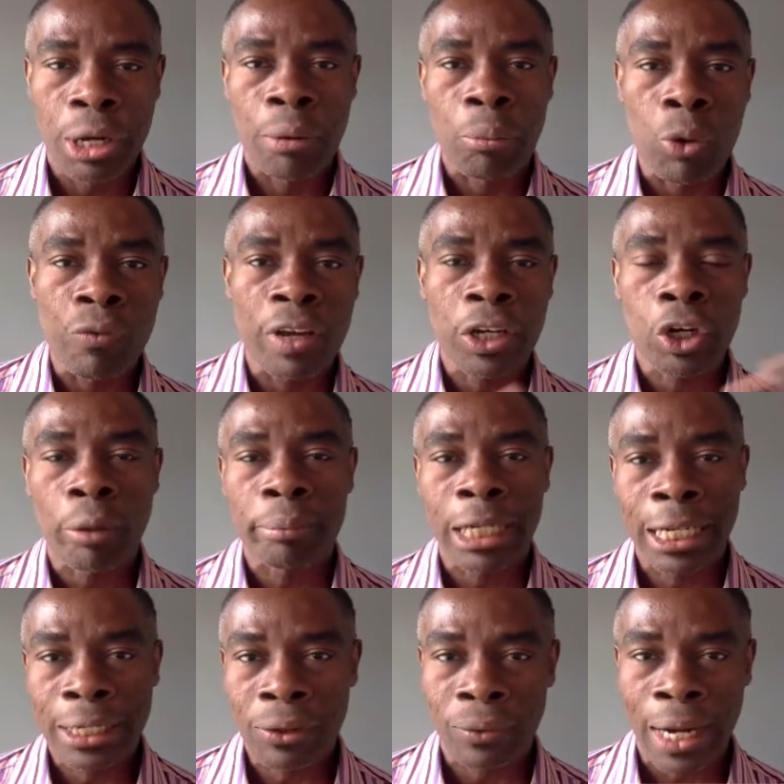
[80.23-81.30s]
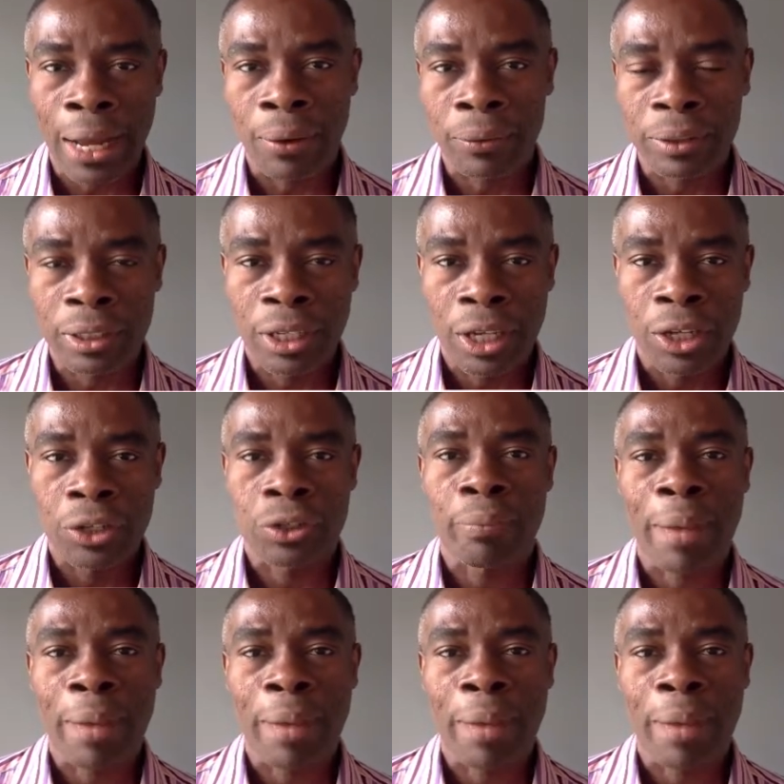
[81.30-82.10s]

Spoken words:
moving your money around to